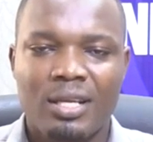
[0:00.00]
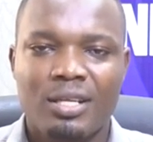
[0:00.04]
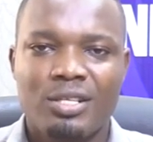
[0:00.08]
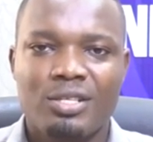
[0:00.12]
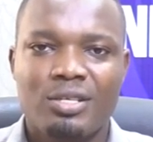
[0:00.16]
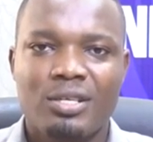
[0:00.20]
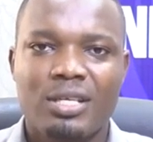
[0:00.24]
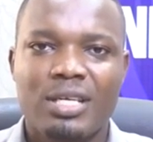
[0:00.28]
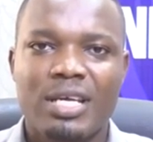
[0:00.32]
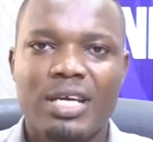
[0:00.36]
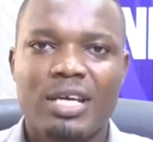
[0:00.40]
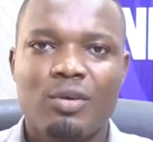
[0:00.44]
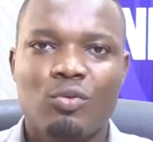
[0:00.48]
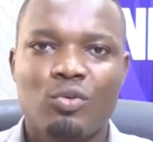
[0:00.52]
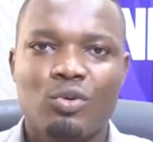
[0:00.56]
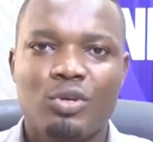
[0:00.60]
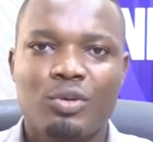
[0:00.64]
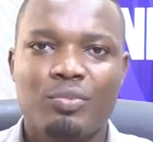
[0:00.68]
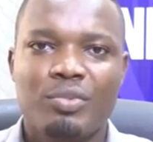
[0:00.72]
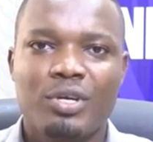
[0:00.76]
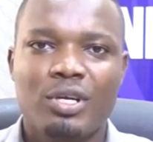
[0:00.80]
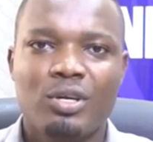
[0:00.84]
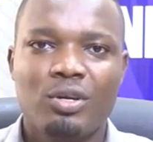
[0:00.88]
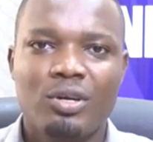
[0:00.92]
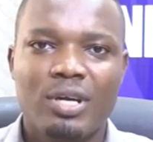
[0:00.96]
Today
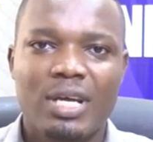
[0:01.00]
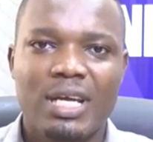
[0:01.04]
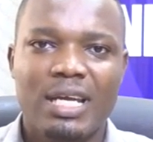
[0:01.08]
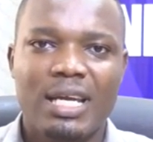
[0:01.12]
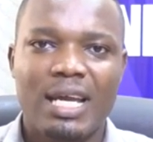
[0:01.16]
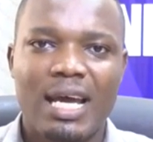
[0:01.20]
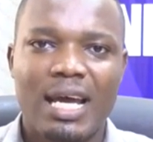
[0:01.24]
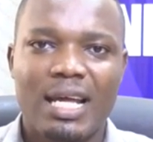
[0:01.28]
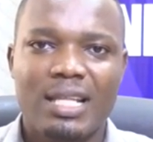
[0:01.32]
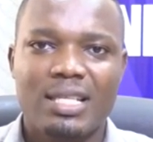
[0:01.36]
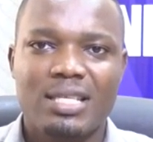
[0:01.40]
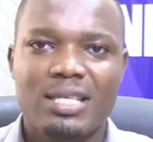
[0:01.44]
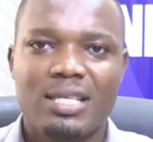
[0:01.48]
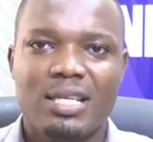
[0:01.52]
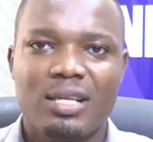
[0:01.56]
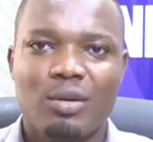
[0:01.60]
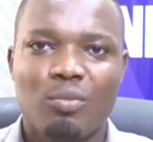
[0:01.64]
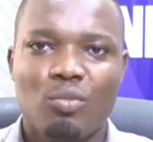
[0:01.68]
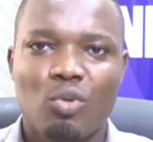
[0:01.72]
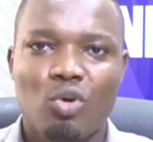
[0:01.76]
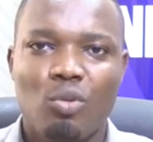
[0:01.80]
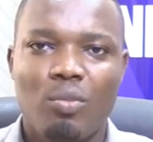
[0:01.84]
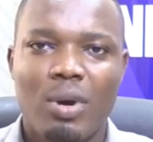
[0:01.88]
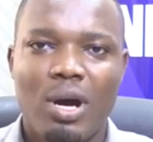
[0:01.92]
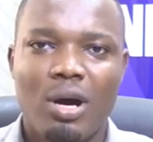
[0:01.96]
we'll be looking at a
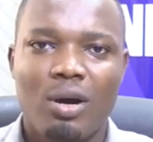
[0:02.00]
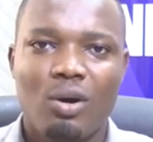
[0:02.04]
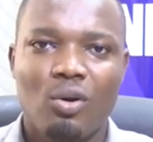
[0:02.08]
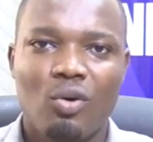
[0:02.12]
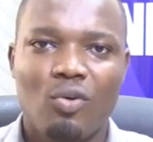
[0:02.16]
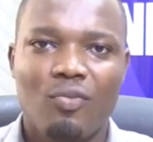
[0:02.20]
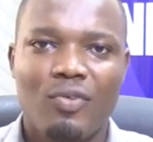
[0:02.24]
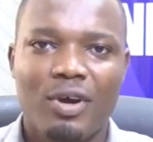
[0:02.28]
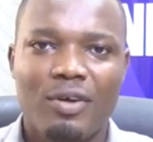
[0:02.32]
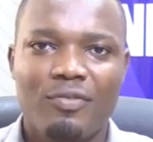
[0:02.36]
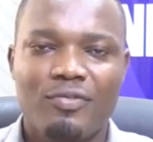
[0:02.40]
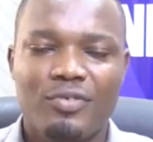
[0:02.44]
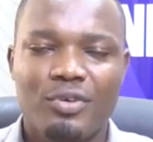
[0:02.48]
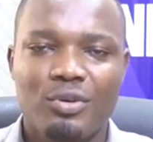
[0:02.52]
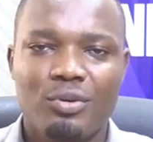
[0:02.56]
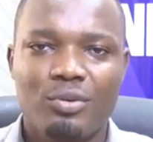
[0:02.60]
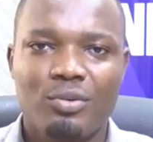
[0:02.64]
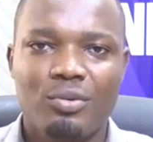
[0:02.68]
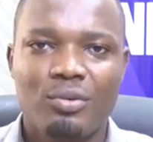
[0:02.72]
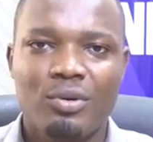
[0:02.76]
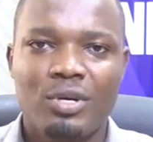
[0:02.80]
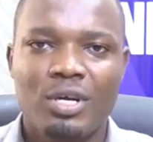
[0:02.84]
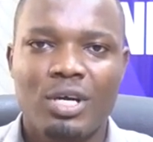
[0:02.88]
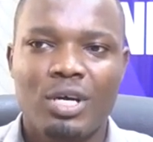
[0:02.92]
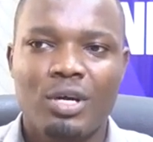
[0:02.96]
mobile
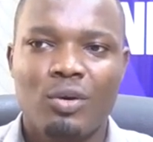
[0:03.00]
overview.